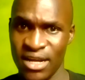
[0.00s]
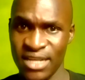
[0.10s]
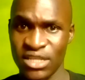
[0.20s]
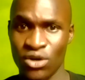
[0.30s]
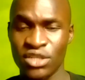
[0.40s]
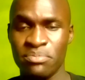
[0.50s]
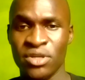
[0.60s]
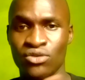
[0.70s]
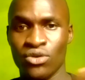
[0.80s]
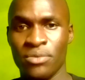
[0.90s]
at the
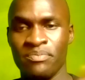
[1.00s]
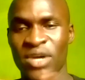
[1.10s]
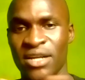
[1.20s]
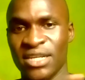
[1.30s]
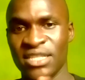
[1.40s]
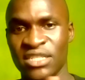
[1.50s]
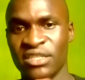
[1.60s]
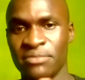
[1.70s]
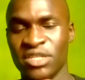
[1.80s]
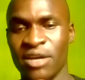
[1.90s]
hospital, and at the
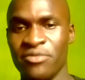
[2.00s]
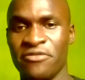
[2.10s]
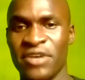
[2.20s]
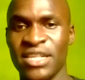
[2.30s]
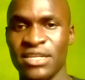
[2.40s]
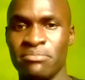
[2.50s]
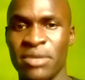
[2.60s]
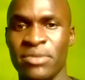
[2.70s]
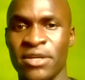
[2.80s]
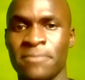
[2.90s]
same time you find that
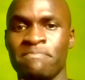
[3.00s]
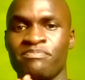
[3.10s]
maybe